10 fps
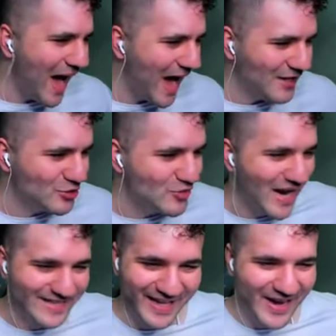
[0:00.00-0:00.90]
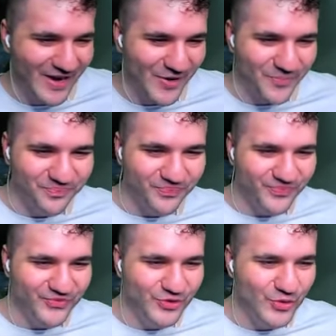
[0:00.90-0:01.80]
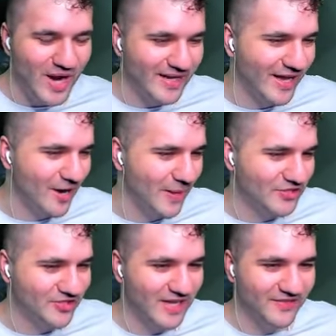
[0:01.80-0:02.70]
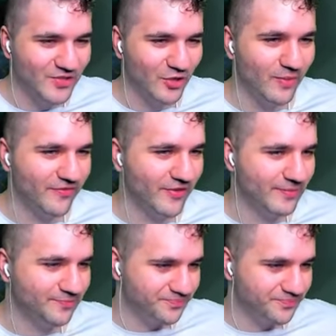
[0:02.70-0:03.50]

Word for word: I do not care. Do not care about your life total, my friend.